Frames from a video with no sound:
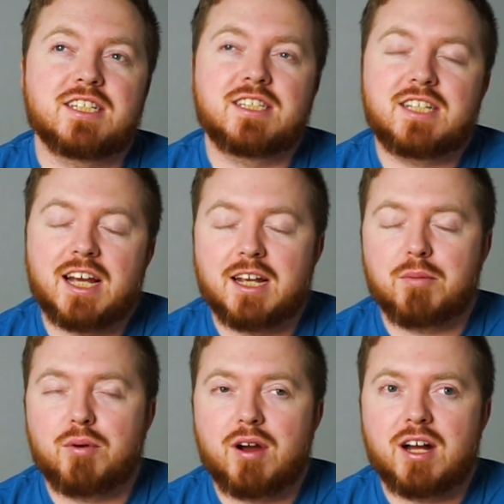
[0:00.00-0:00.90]

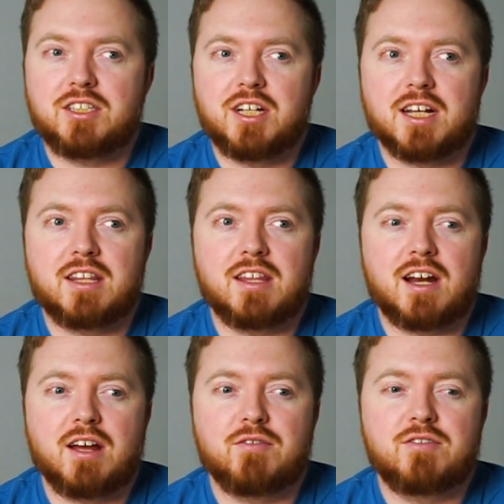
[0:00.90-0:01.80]
second project that
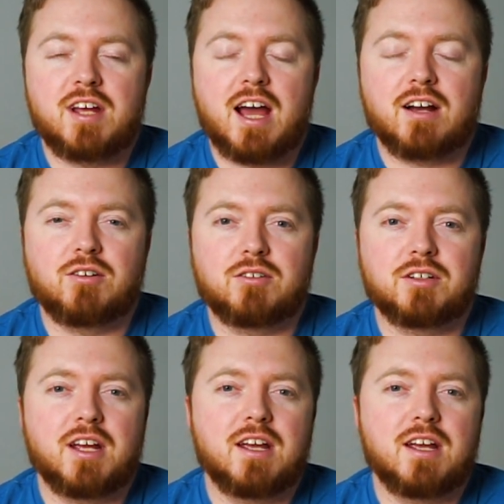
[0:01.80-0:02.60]
I've tackled